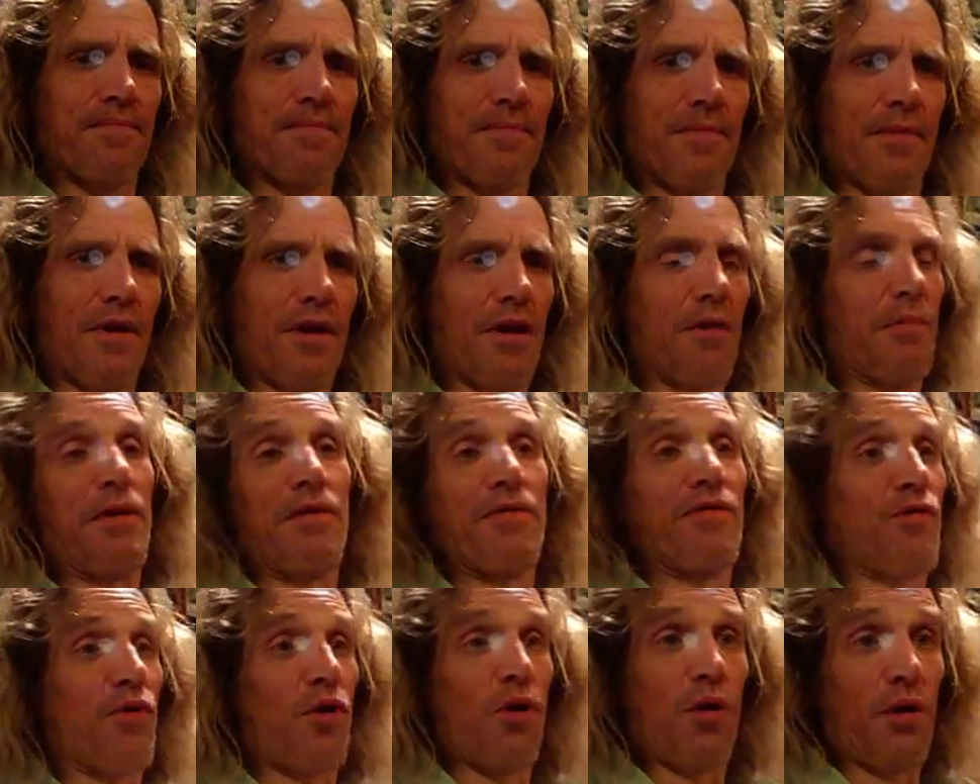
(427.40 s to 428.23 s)

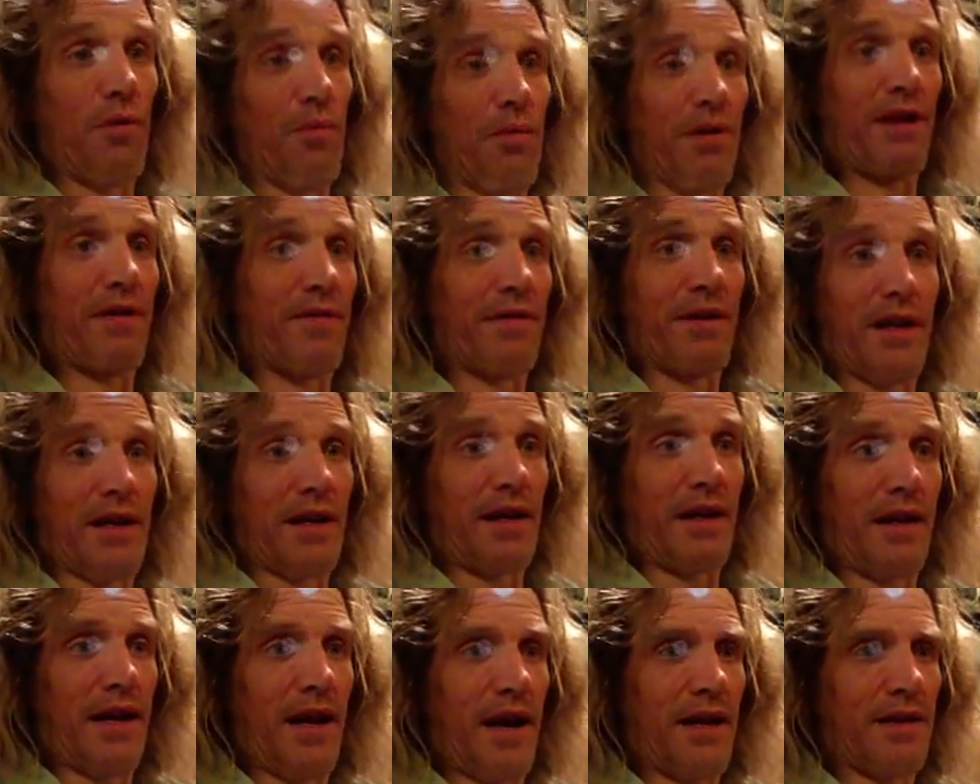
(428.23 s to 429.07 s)
before we even
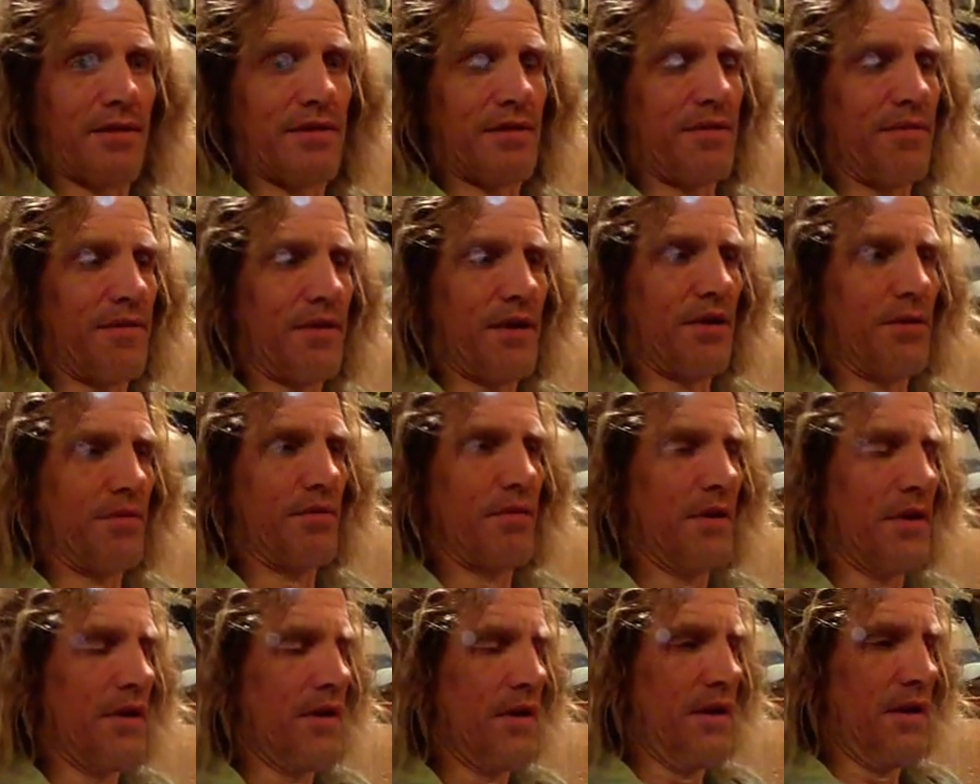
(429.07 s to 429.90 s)
can cast a vote,
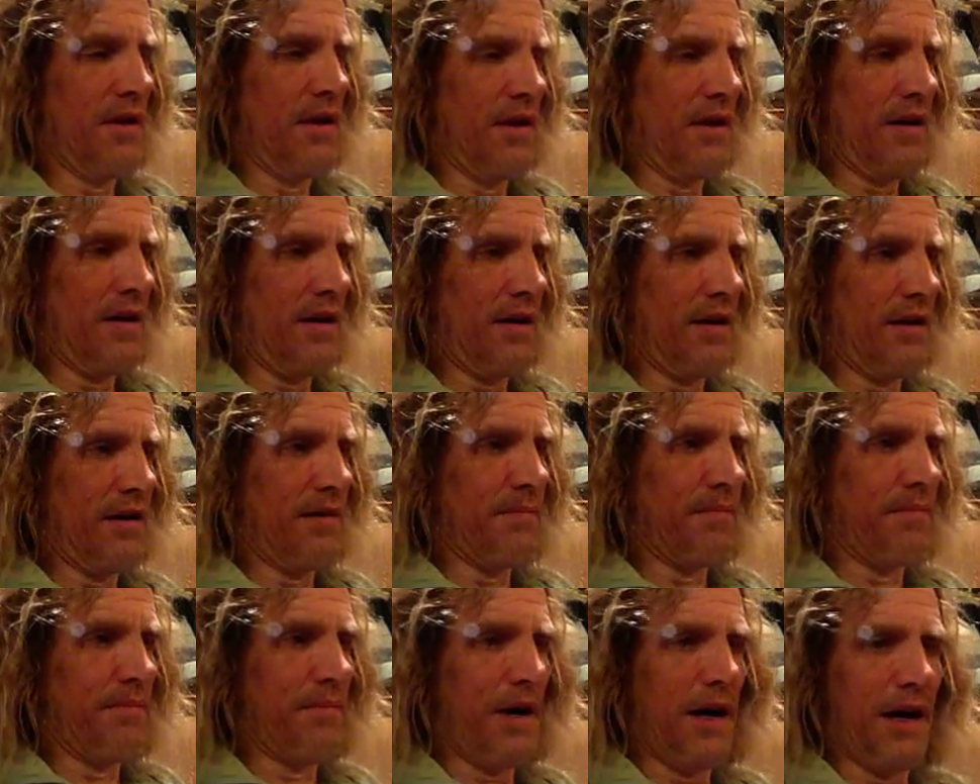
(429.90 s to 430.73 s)

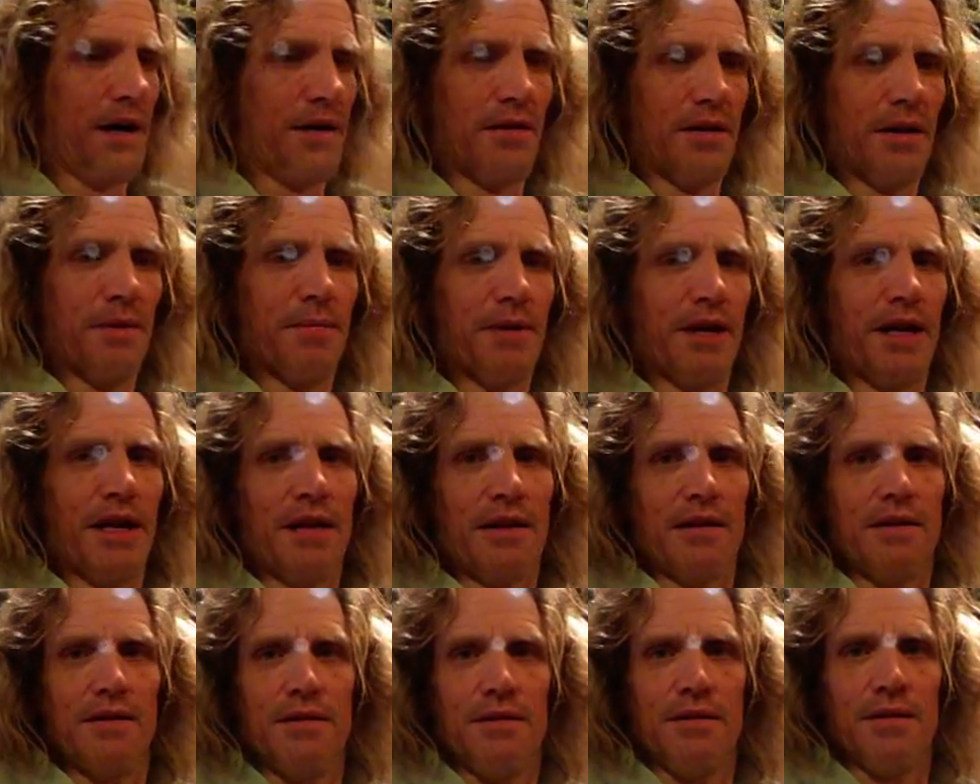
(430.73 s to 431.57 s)
by
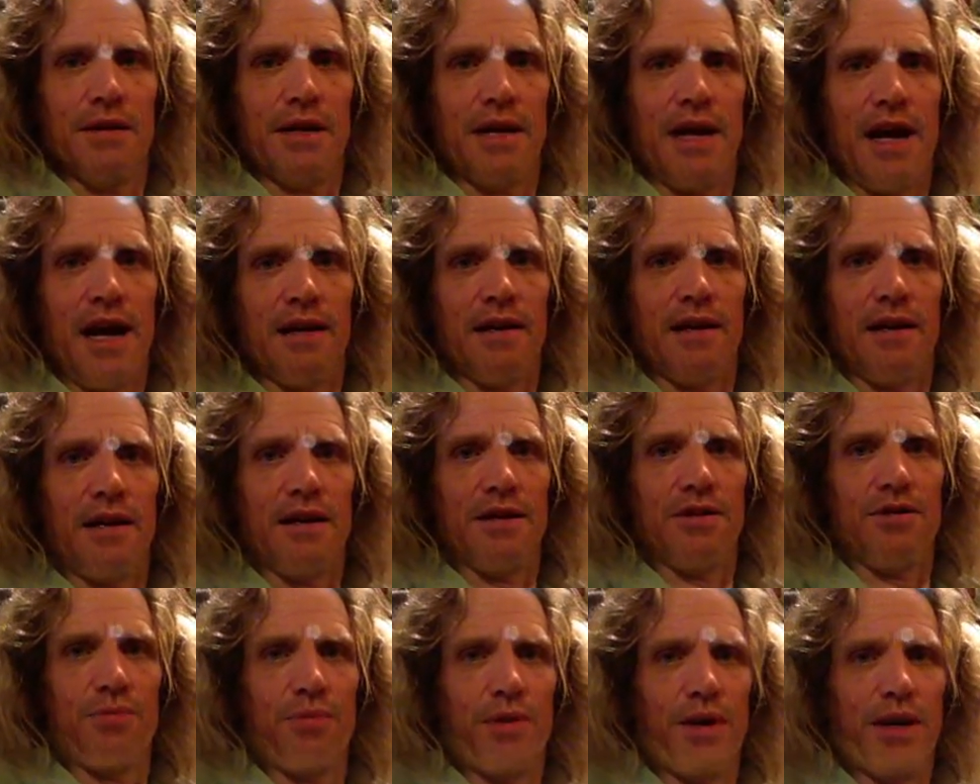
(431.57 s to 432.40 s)
limiting the
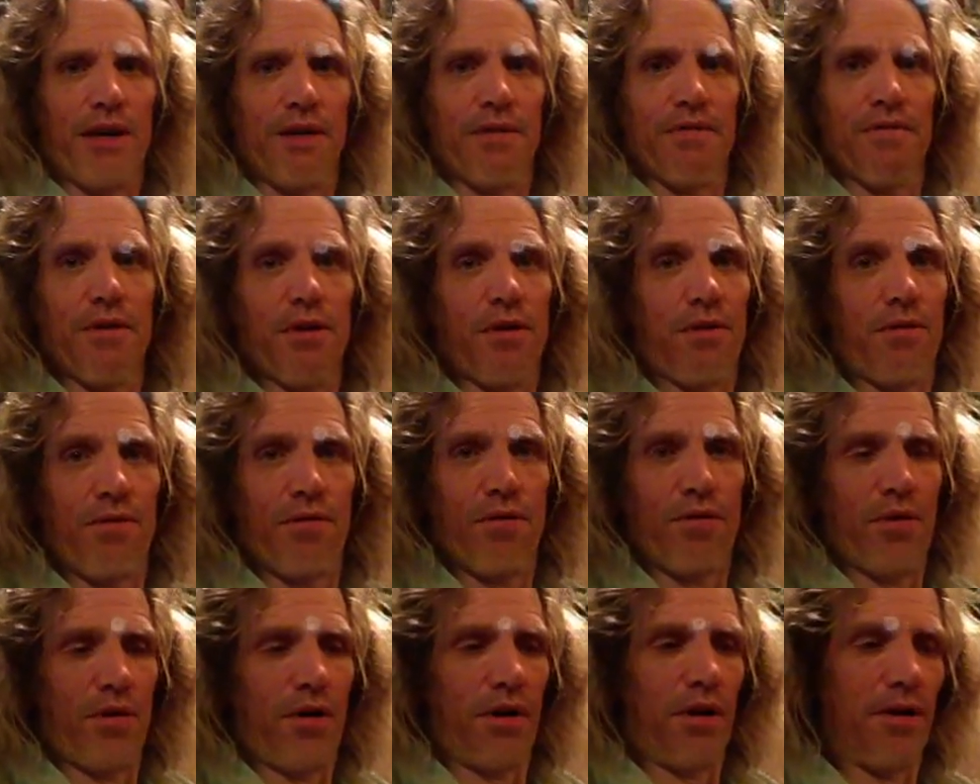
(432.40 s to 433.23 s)
candidates we can vote
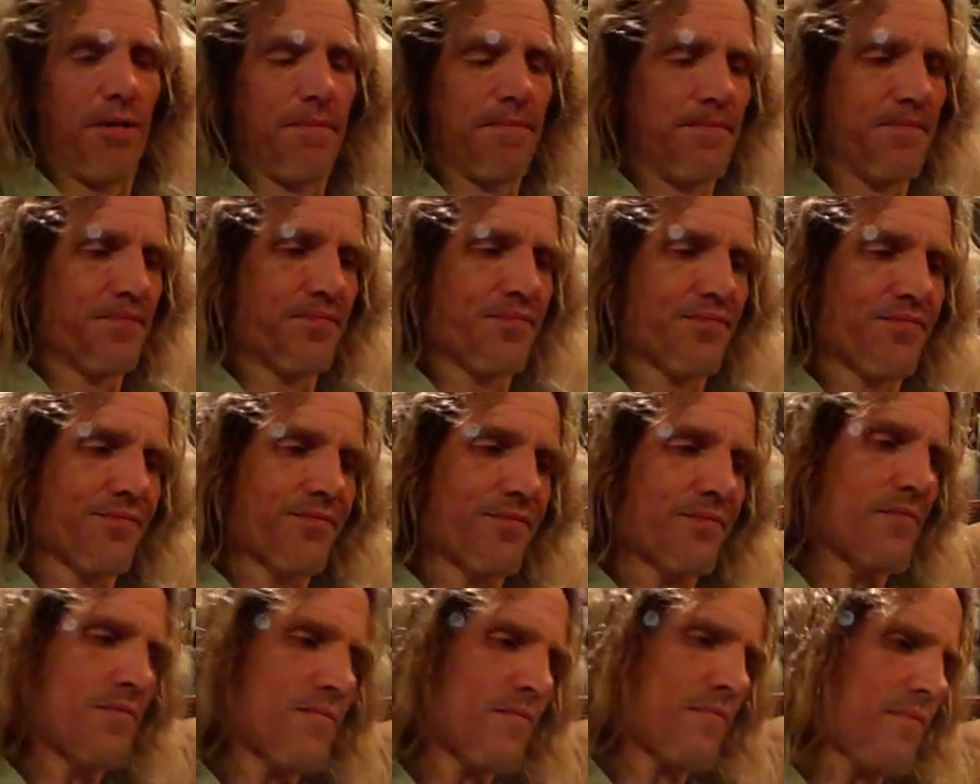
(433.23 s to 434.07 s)
for.
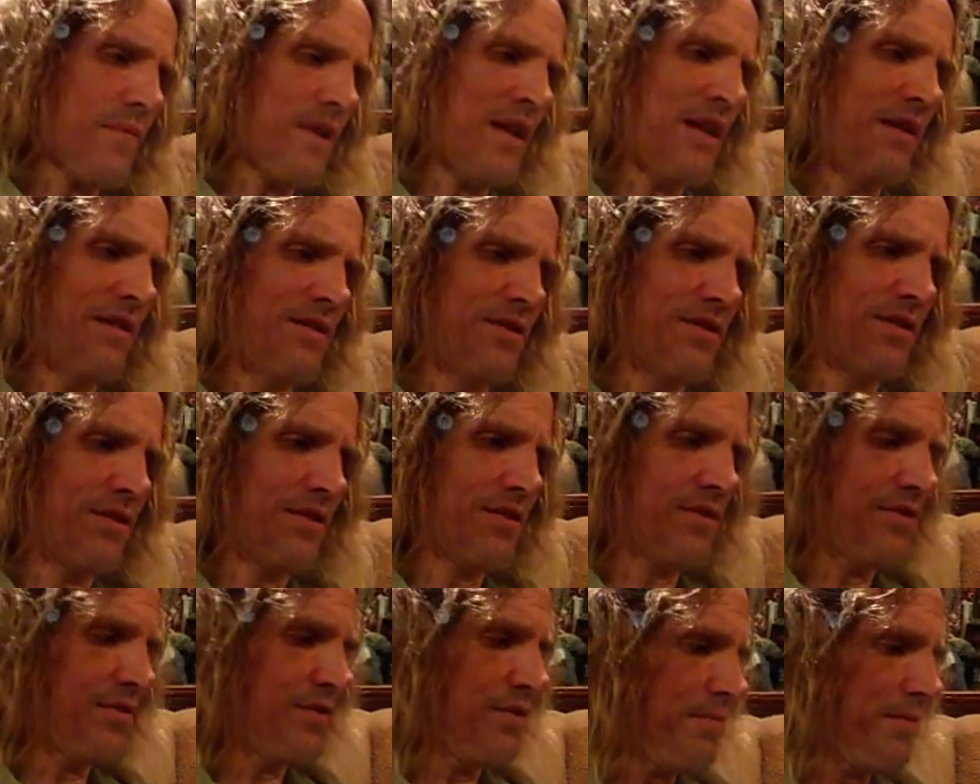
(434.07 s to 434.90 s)
It's
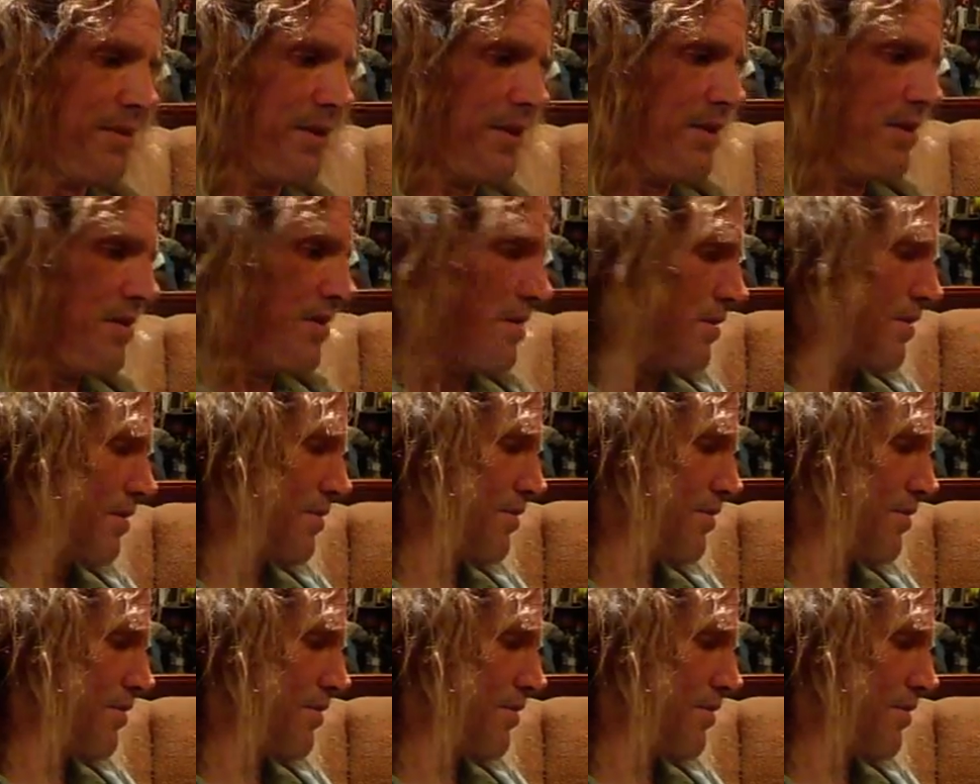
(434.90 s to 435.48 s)
just stupid. And